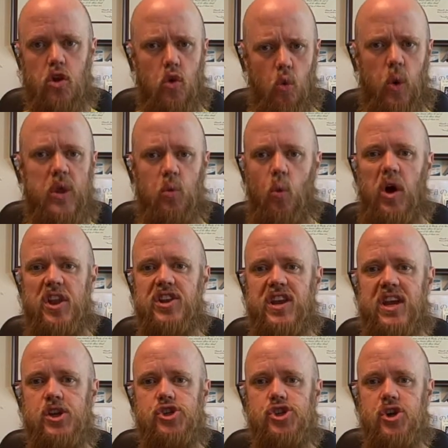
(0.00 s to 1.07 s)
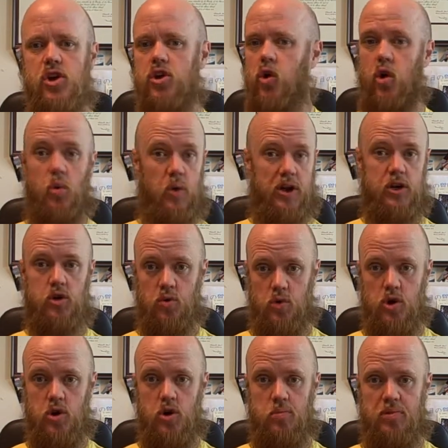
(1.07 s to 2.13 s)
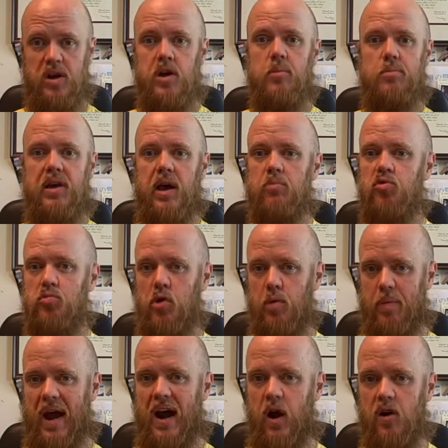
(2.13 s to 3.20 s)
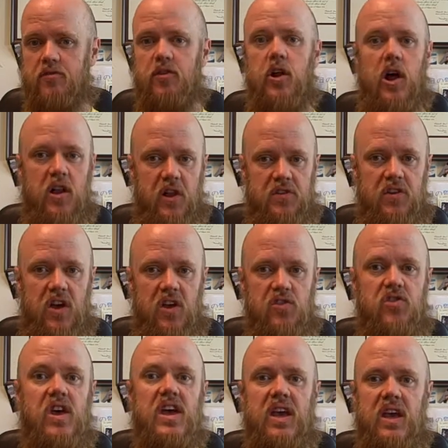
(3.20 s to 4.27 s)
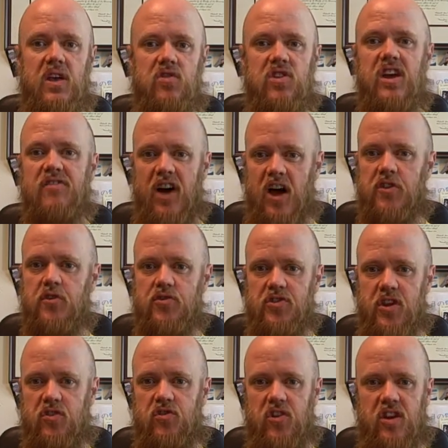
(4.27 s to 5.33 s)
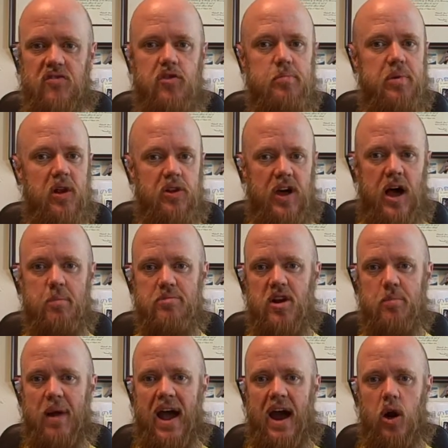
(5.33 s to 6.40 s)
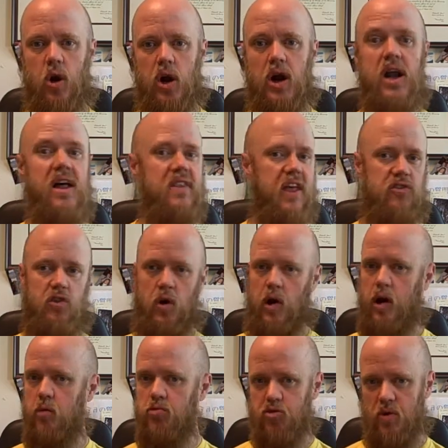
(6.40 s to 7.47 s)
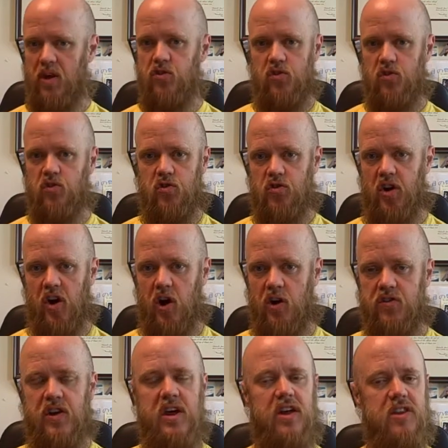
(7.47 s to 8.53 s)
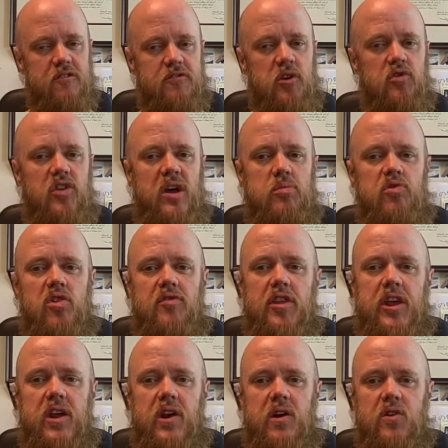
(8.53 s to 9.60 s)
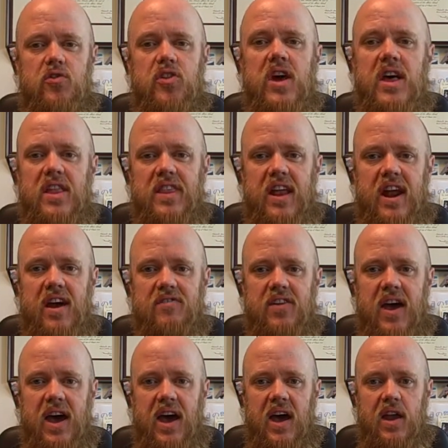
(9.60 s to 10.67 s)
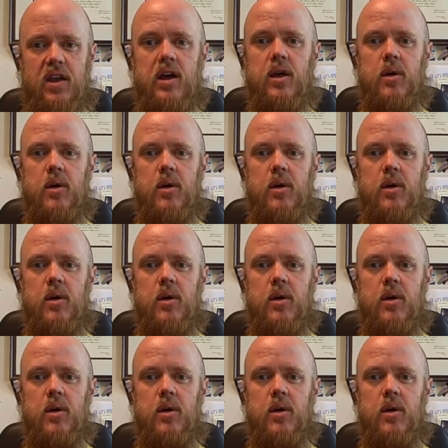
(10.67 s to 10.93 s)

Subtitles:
when one nation or one group becomes more powerful, all it does is give others an incentive to build up their power. That's how arms races start. The few times over the years that I've had